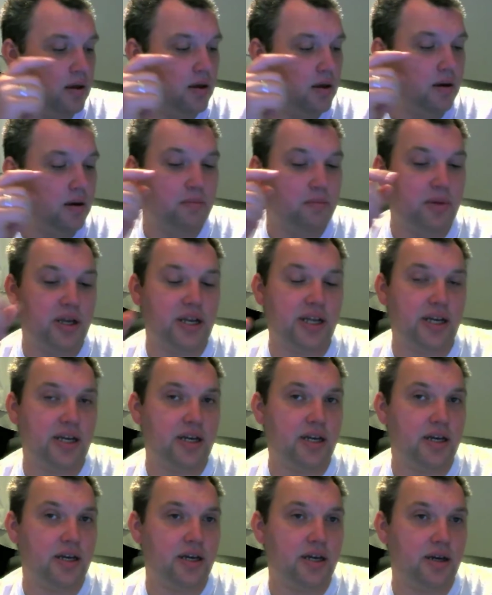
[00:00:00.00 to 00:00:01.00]

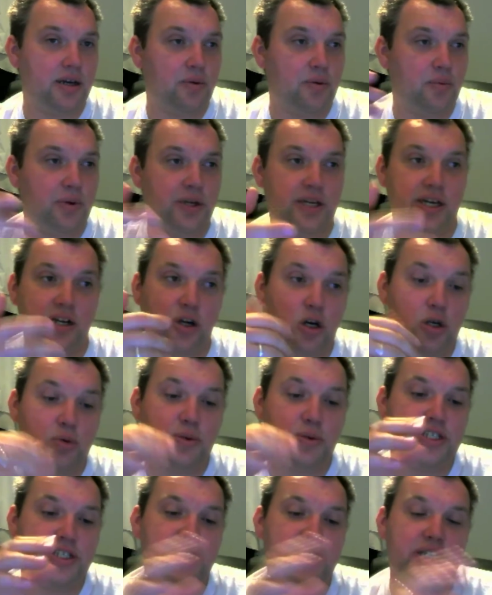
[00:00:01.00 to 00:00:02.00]
Meaning we can
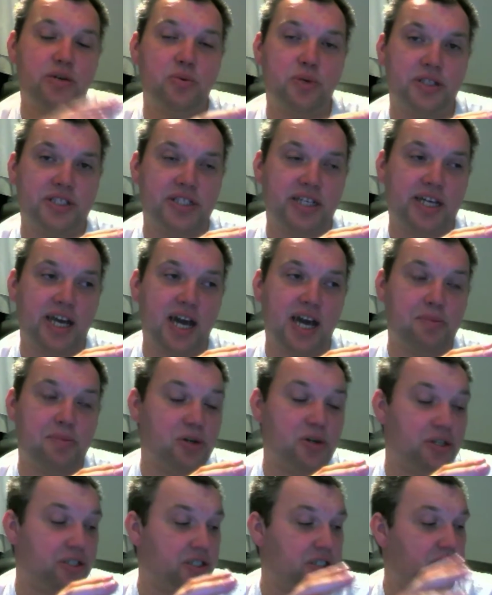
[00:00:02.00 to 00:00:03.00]
always hear what the
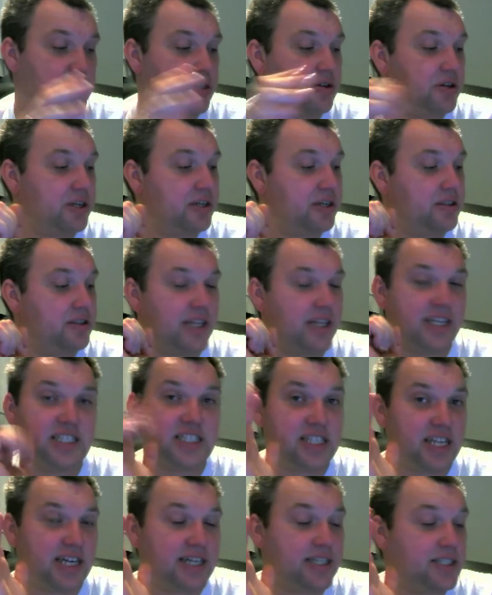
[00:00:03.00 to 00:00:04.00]
camera is hearing. That's
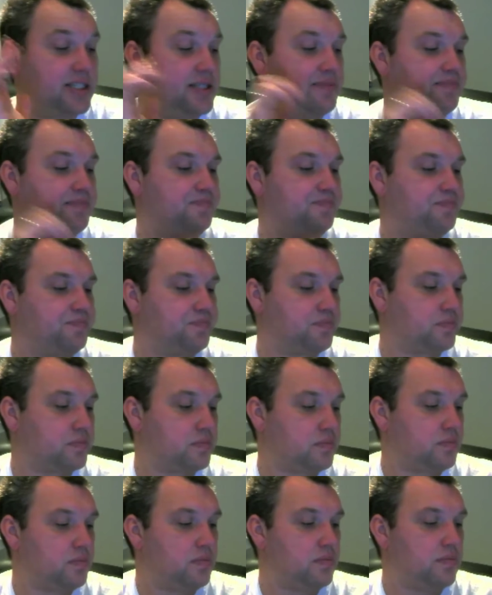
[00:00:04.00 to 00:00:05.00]
nice.
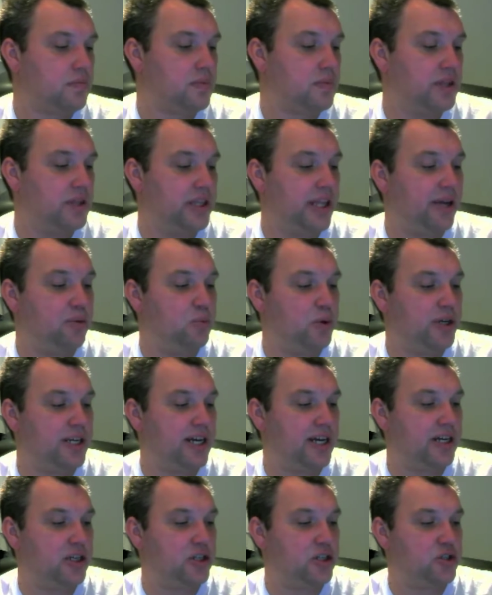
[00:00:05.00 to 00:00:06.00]
Then we
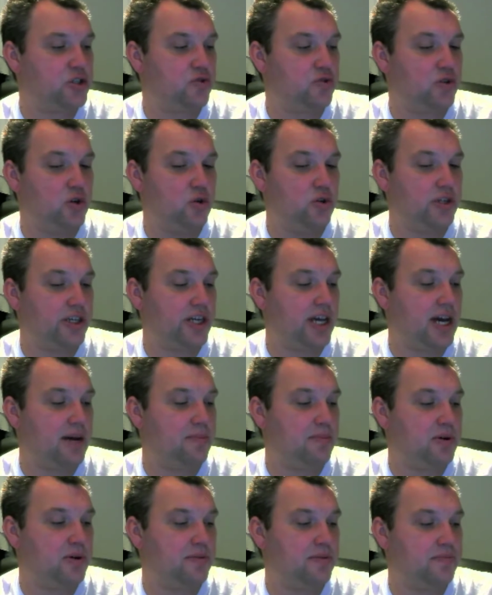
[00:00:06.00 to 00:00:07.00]
can control the
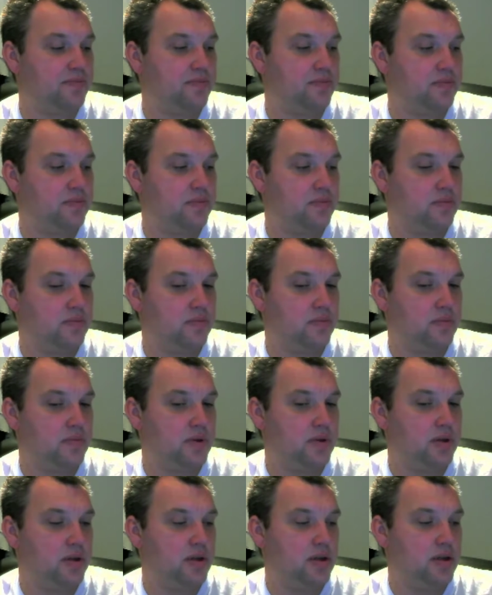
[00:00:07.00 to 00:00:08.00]
camera.
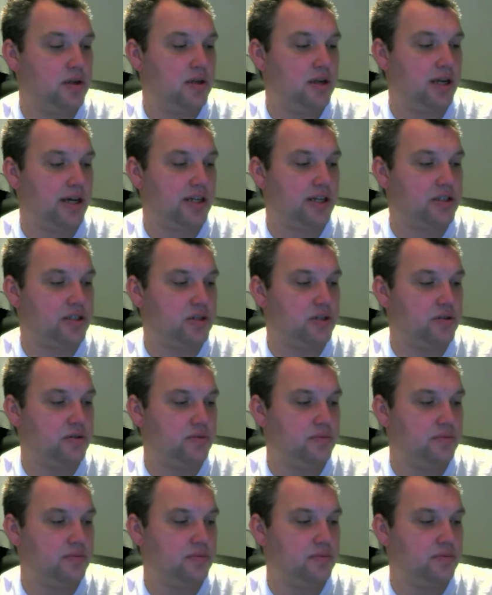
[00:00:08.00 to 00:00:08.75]
Like so.